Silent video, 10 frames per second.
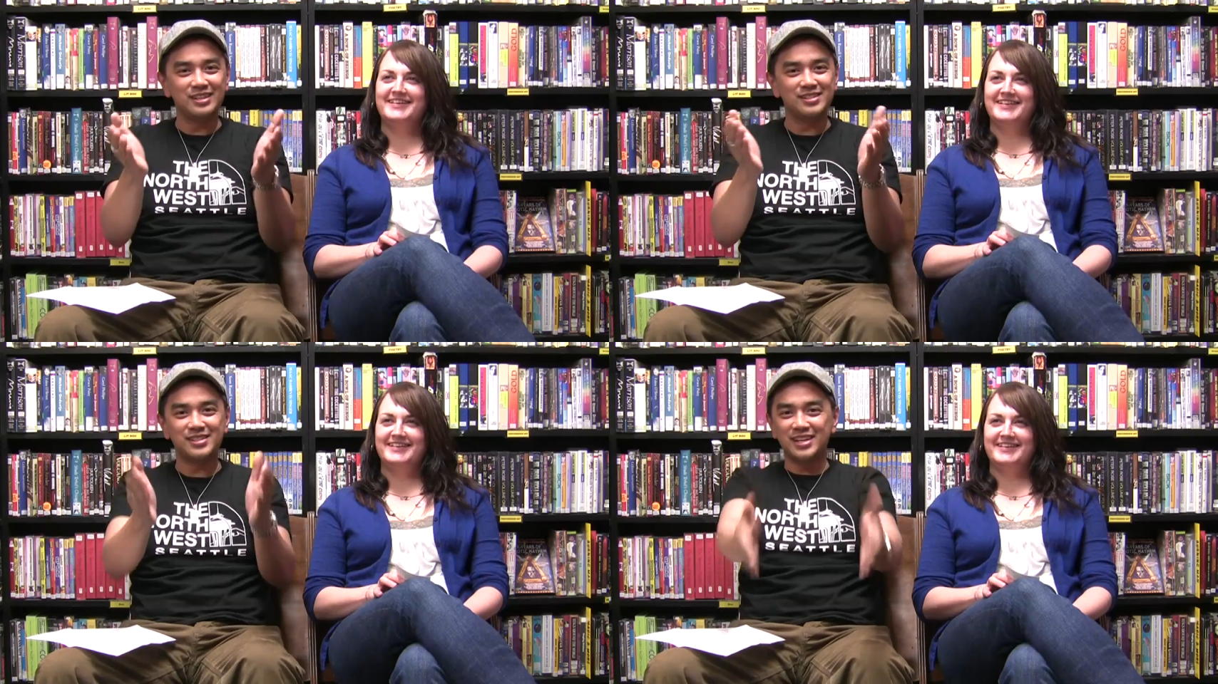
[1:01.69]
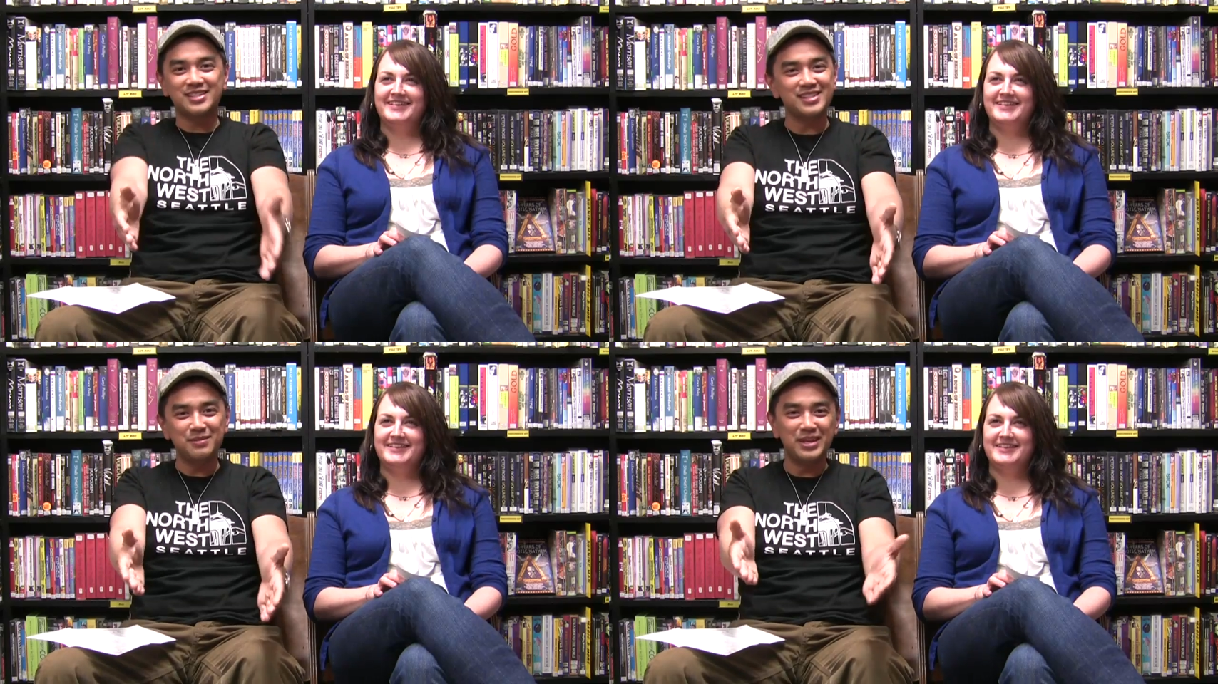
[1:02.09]
Speaker 1: these
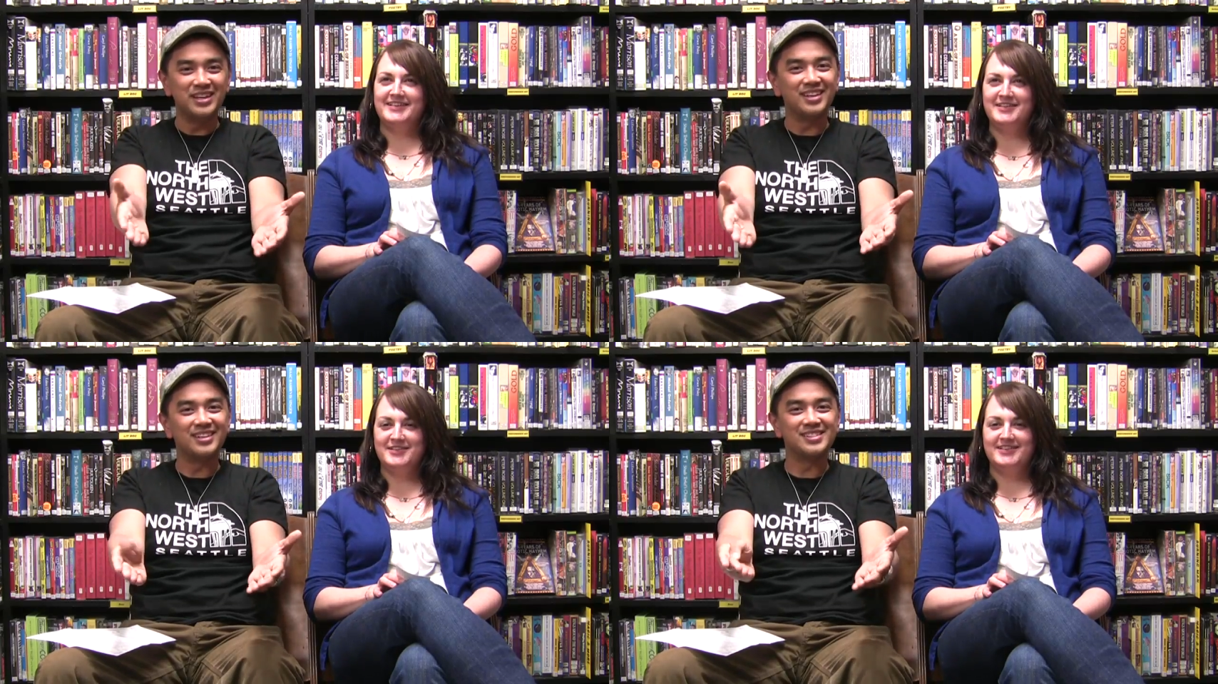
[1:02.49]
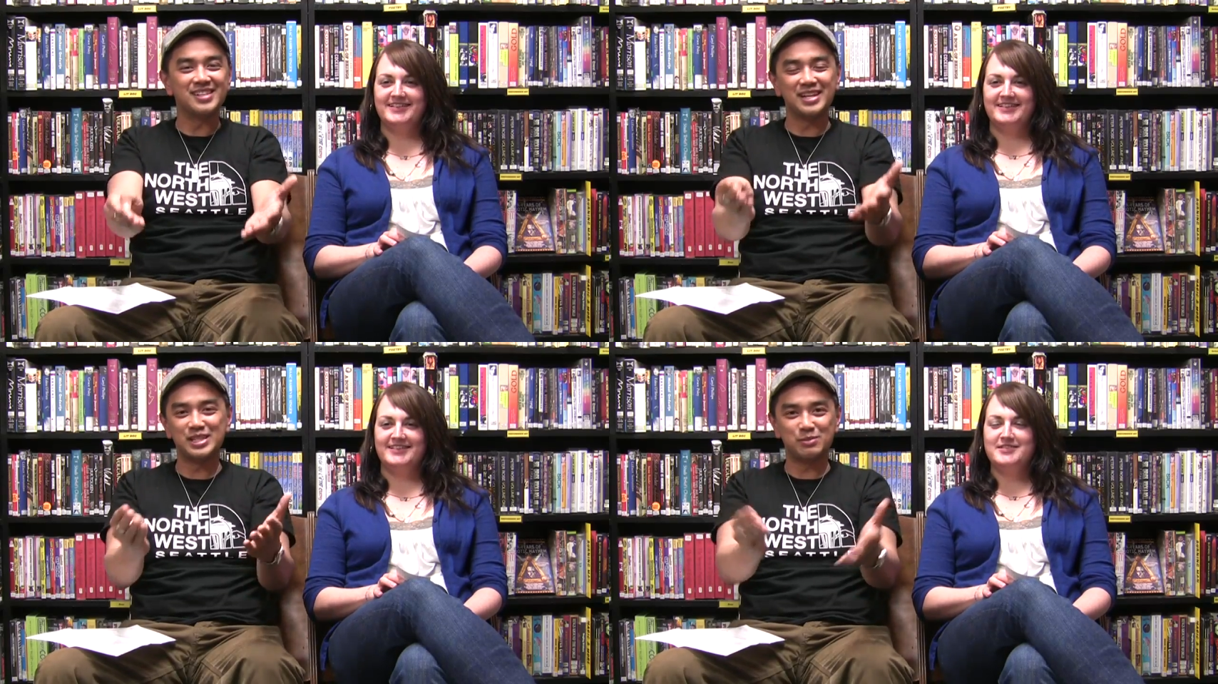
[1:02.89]
sexy beings
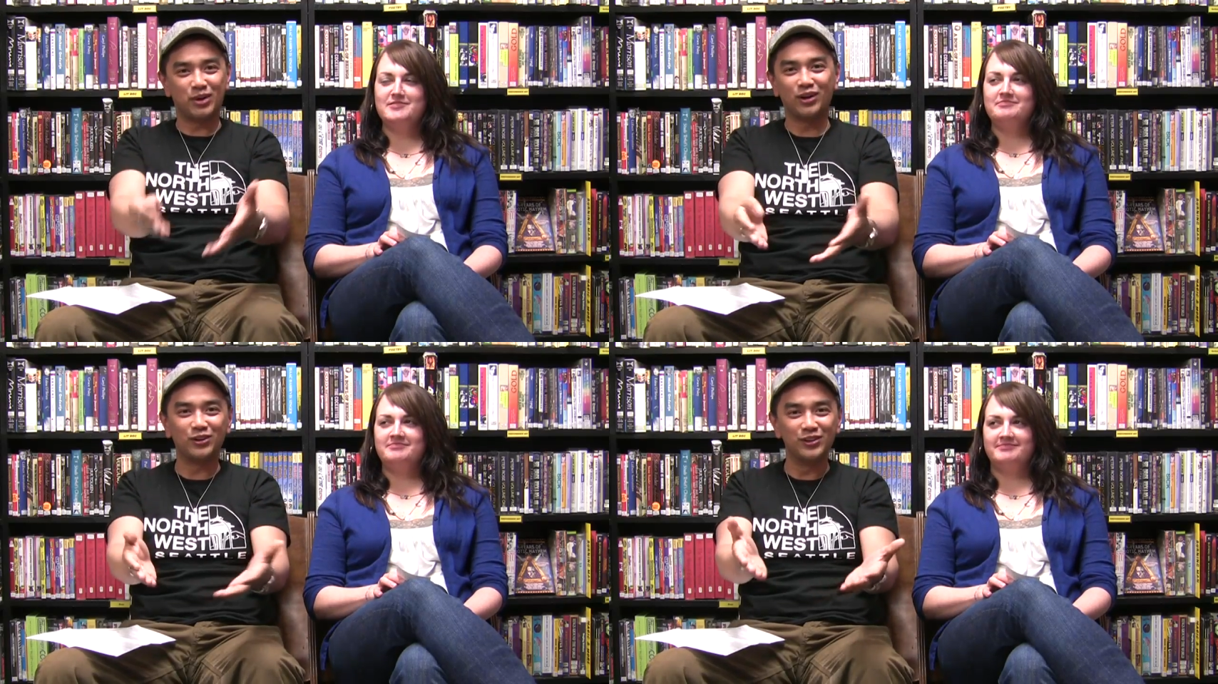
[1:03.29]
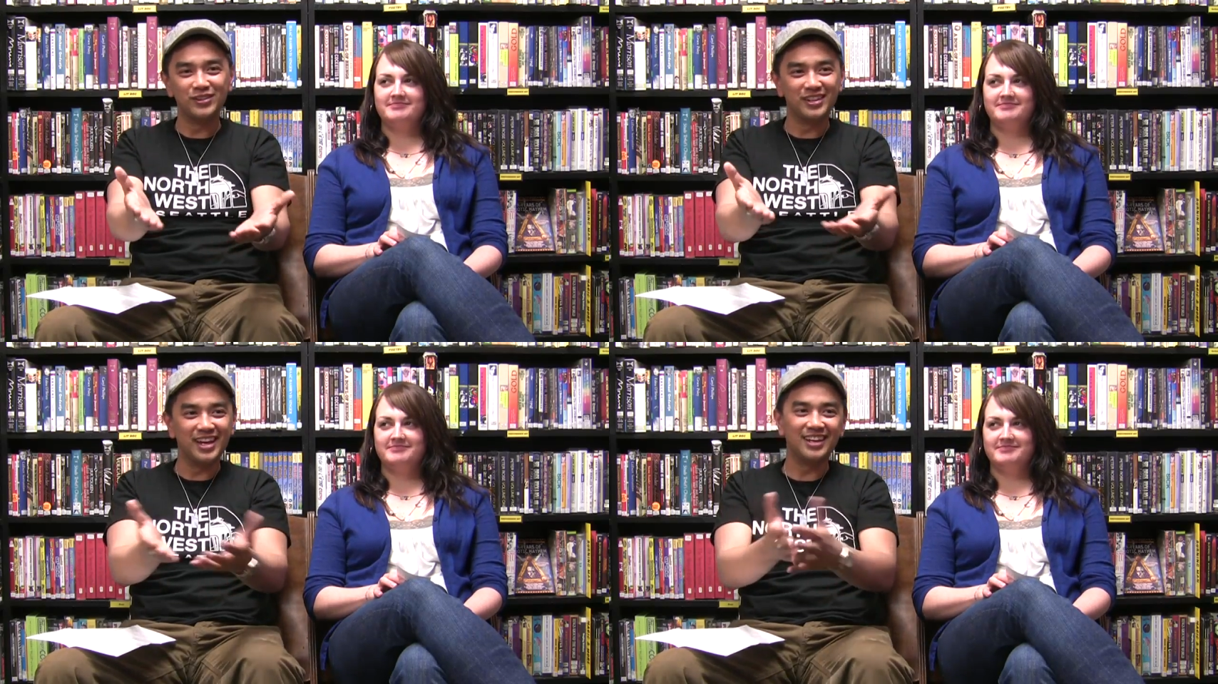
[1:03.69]
that sparkle
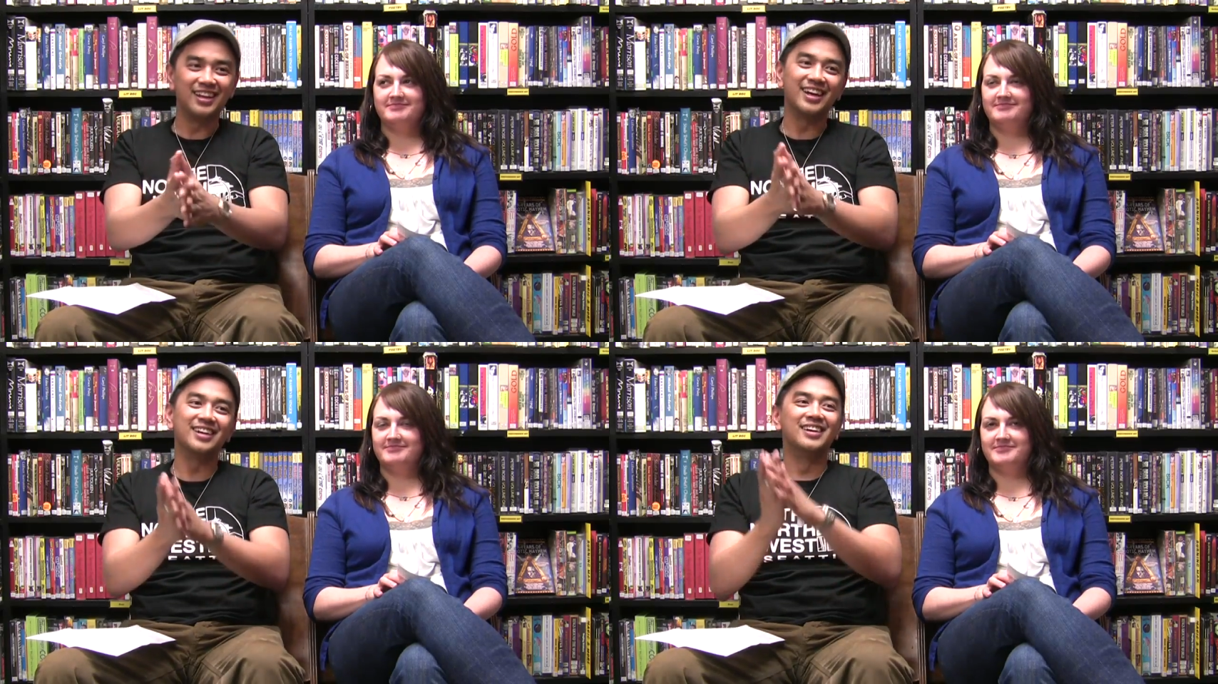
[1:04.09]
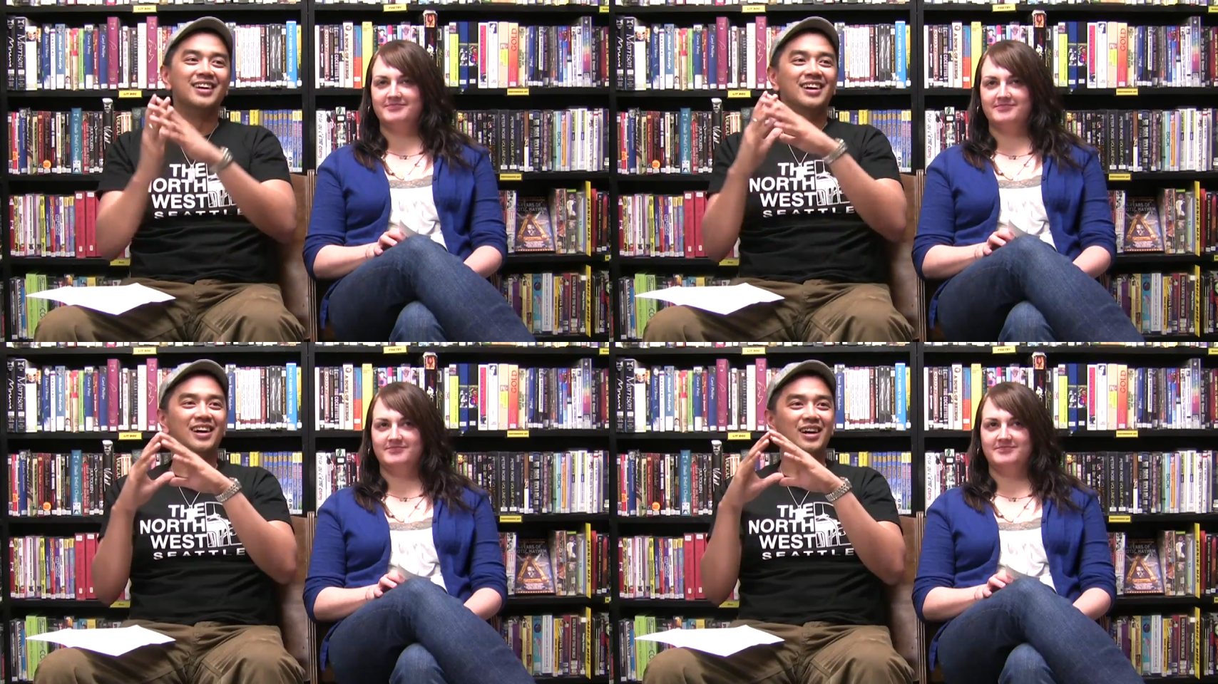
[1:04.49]
in the daylight.
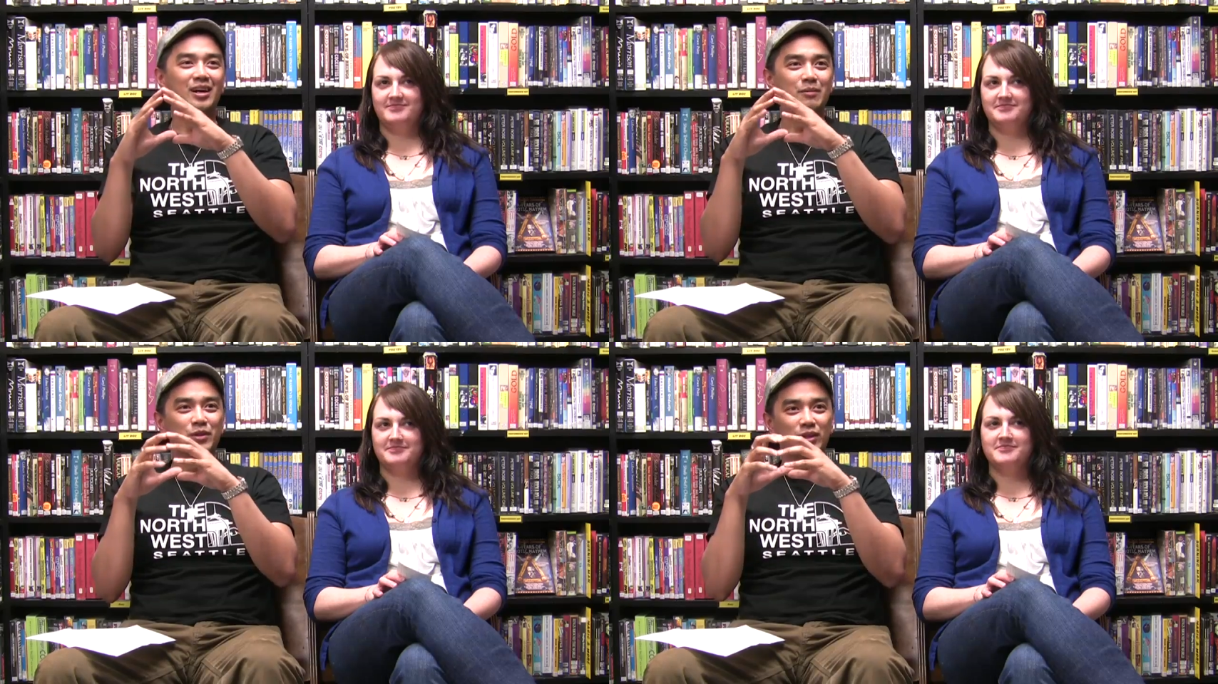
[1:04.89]
Um,